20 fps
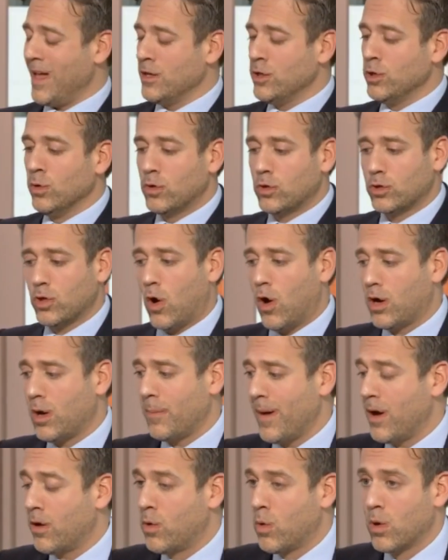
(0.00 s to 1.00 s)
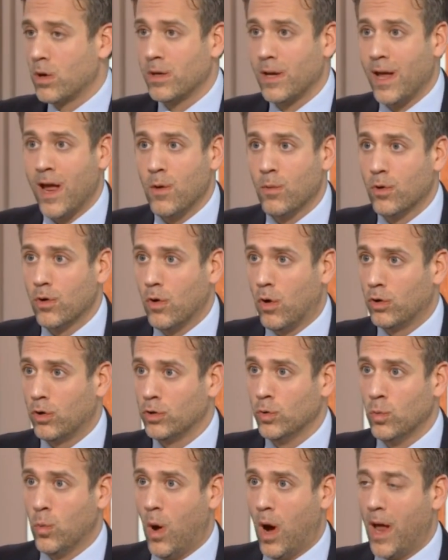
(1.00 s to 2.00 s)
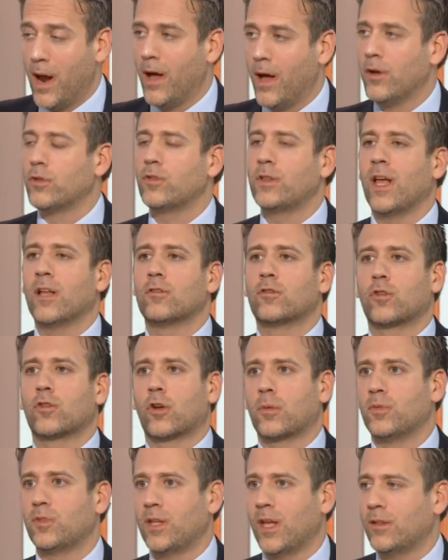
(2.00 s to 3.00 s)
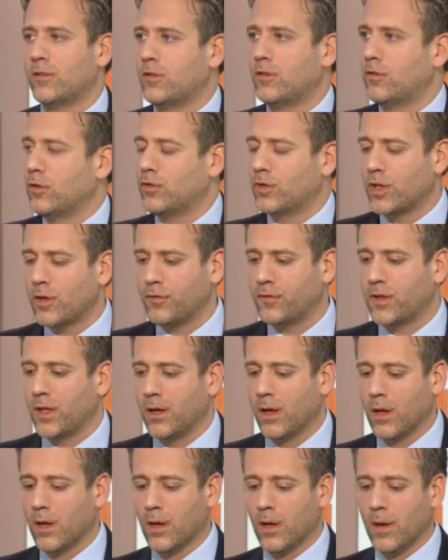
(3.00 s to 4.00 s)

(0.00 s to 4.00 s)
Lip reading: And you talk about Gordon Hayward all you want. I understand circumstances have shifted.